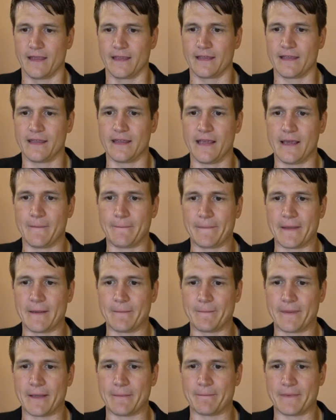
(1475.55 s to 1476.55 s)
Yep,
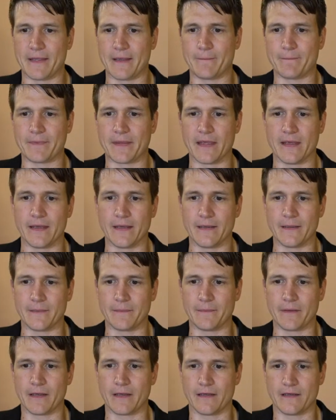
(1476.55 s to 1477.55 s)
yep, yep, yep,
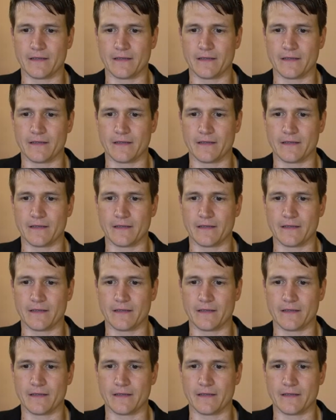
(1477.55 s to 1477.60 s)
yep.